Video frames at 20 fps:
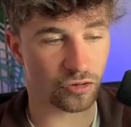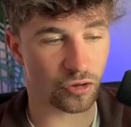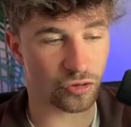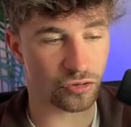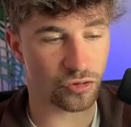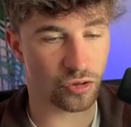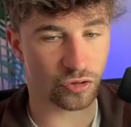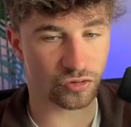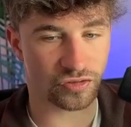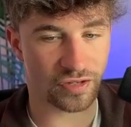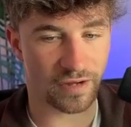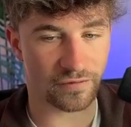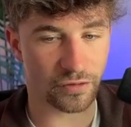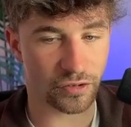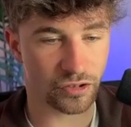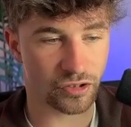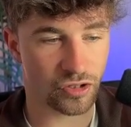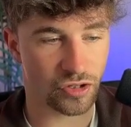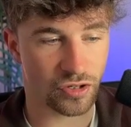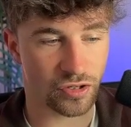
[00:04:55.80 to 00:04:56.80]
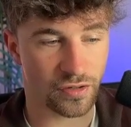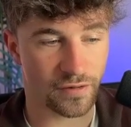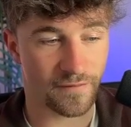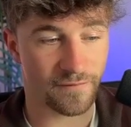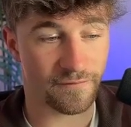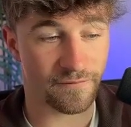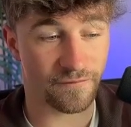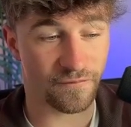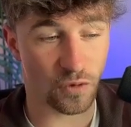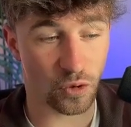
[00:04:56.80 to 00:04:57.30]
on Host Havoc,
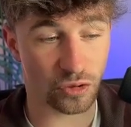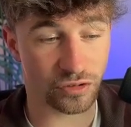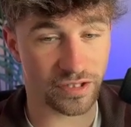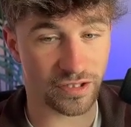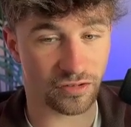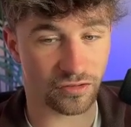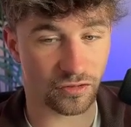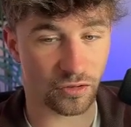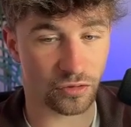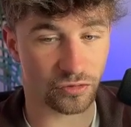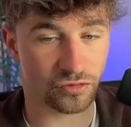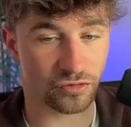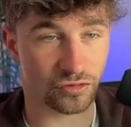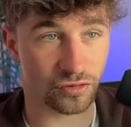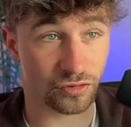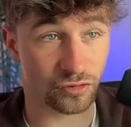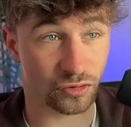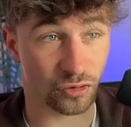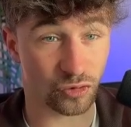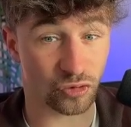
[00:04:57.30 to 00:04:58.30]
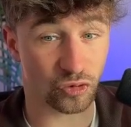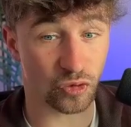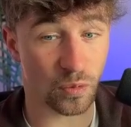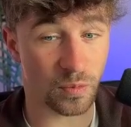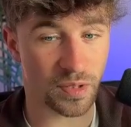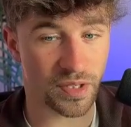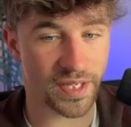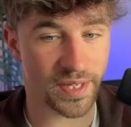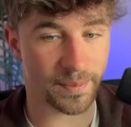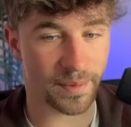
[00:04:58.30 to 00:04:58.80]
40 slots, so
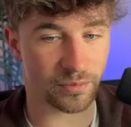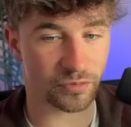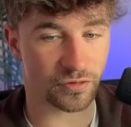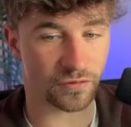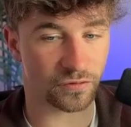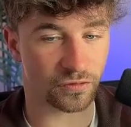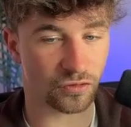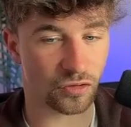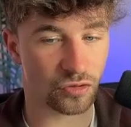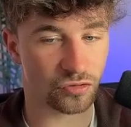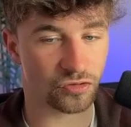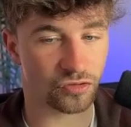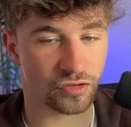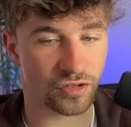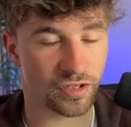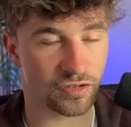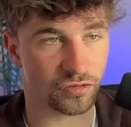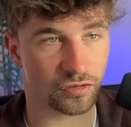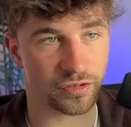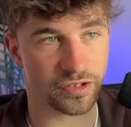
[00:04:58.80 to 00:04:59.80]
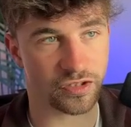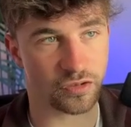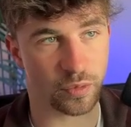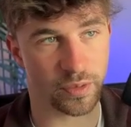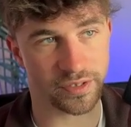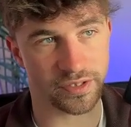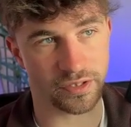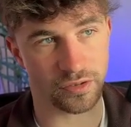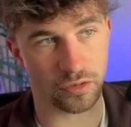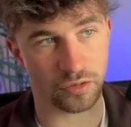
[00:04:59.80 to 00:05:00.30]
double the amount of slots, is only
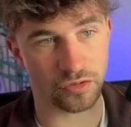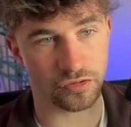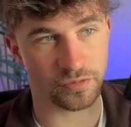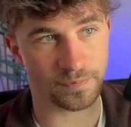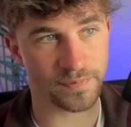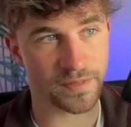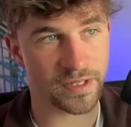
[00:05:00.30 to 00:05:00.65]
$20.